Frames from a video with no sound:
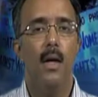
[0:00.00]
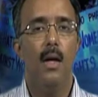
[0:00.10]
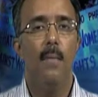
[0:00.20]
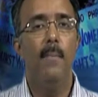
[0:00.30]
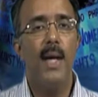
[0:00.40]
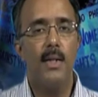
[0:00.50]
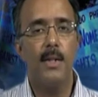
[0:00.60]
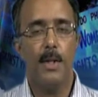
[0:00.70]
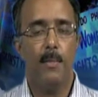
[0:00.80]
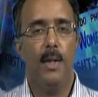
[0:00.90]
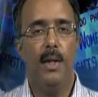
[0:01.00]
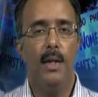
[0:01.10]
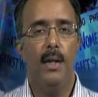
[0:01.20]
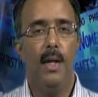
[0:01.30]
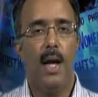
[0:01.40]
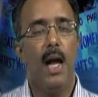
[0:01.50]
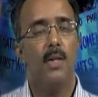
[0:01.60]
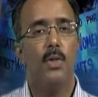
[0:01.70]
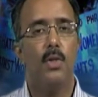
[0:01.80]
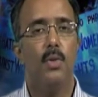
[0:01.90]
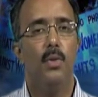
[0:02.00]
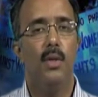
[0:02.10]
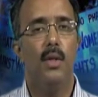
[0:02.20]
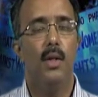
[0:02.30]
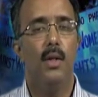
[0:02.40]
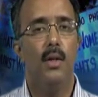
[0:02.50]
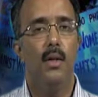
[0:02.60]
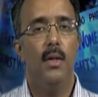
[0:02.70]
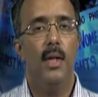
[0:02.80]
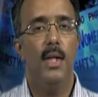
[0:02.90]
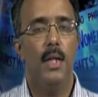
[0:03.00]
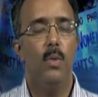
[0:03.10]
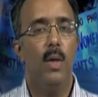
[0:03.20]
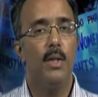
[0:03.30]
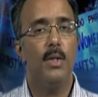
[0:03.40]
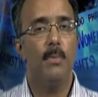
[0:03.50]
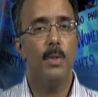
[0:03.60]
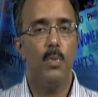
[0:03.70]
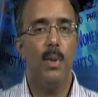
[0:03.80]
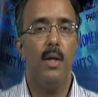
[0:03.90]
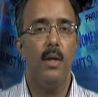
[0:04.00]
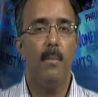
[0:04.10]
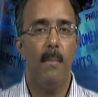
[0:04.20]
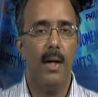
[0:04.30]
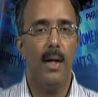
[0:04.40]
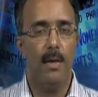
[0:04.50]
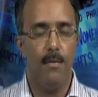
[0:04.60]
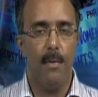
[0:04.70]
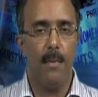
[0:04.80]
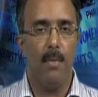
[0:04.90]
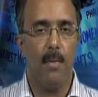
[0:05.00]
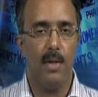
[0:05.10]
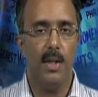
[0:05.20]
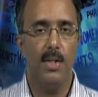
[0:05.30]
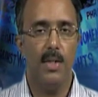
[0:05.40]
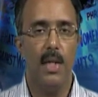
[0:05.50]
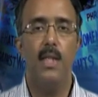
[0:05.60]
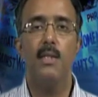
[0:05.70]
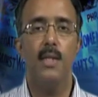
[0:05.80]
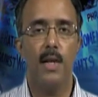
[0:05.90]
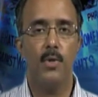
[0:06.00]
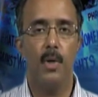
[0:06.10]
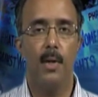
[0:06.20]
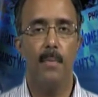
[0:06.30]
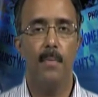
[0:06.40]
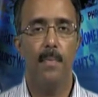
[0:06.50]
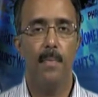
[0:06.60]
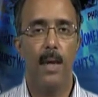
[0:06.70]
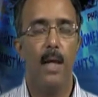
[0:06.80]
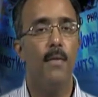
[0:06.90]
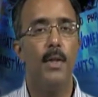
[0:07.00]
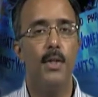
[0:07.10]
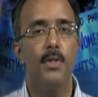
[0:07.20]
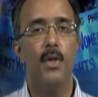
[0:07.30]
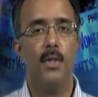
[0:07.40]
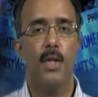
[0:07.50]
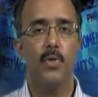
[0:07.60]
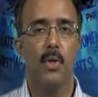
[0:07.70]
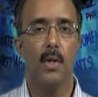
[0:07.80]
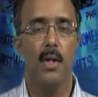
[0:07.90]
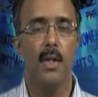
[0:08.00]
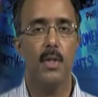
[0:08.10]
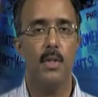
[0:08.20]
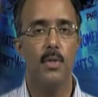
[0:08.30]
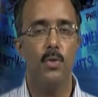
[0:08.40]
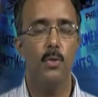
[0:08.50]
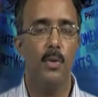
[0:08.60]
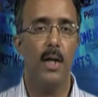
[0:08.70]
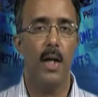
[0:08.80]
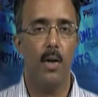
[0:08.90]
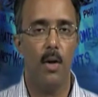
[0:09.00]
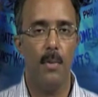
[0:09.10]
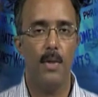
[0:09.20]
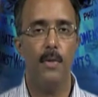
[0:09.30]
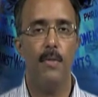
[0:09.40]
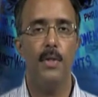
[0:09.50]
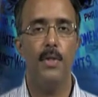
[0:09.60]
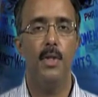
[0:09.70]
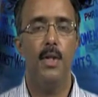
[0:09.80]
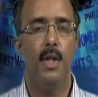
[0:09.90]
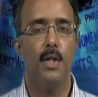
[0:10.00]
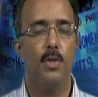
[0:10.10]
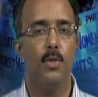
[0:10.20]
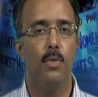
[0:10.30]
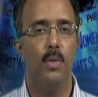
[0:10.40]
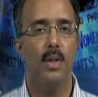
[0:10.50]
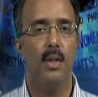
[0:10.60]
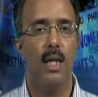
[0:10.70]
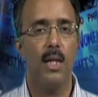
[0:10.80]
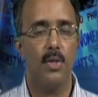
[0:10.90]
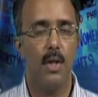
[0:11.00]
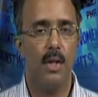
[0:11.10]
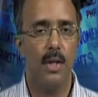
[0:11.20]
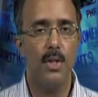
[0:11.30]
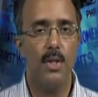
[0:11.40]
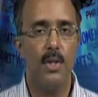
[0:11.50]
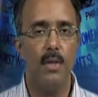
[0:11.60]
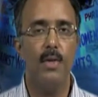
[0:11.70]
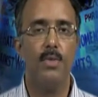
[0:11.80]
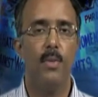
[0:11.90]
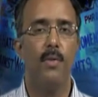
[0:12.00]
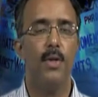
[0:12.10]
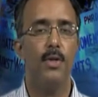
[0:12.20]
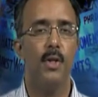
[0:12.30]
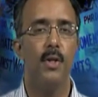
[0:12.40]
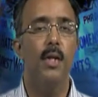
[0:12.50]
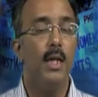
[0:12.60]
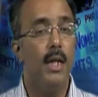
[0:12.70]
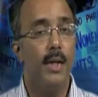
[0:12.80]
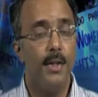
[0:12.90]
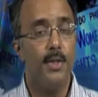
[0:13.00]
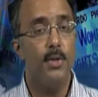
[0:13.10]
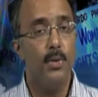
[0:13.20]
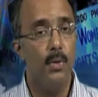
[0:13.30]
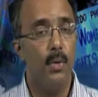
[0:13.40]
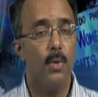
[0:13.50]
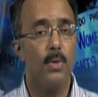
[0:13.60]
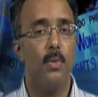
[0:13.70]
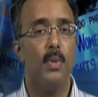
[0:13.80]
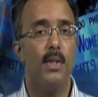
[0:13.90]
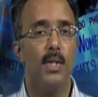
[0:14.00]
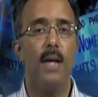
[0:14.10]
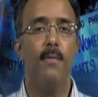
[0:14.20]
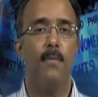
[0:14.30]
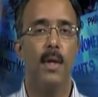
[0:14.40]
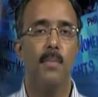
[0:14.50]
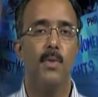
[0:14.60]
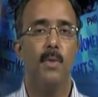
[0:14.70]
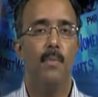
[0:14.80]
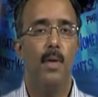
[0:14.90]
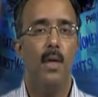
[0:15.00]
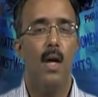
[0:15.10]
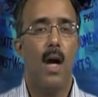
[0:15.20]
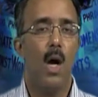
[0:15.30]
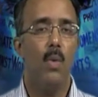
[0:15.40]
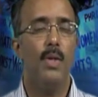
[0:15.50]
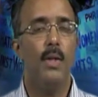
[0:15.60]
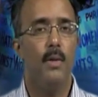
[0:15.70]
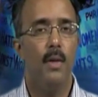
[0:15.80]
makes it appear as though the inequality between male and female bodies is natural. In fact, it is not natural. It is to do with the economics of it. It's to do with the cultural conditions in which we function. It is to do also with time frames. How did